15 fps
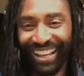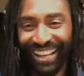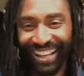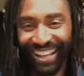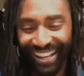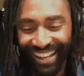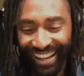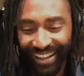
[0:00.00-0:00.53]
I
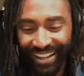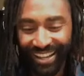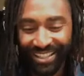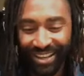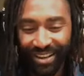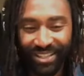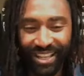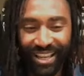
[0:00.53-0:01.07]
remember you telling me. Because
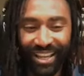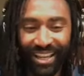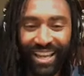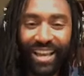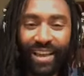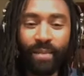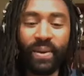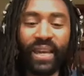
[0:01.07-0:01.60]
I was like,
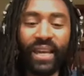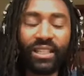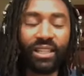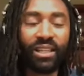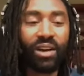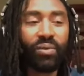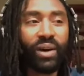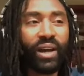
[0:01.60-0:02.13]
because you
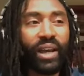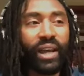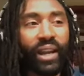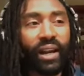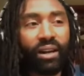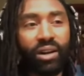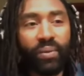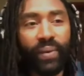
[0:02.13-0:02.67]
know what? I
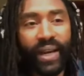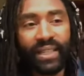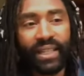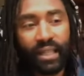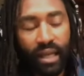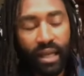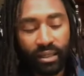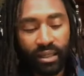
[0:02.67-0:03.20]
don't know why
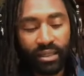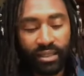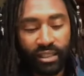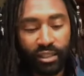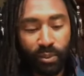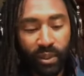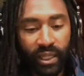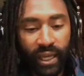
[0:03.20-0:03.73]
TikTok does
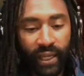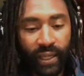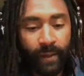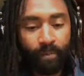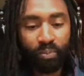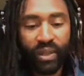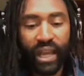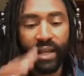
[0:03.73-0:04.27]
this, but like
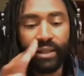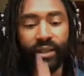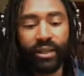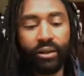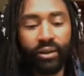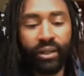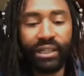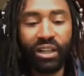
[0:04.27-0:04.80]
I
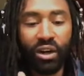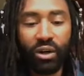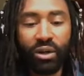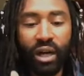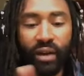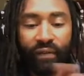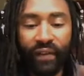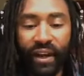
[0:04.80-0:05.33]
literally turn
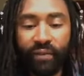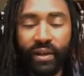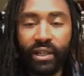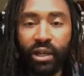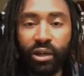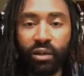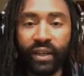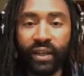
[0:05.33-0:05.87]
off every
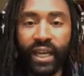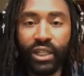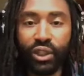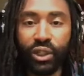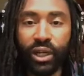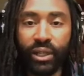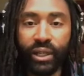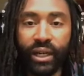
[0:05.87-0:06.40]

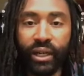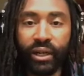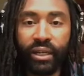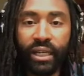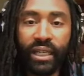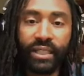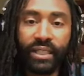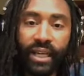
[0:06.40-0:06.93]
notification on there
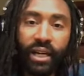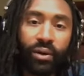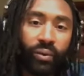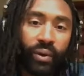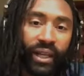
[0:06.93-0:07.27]
because I don't want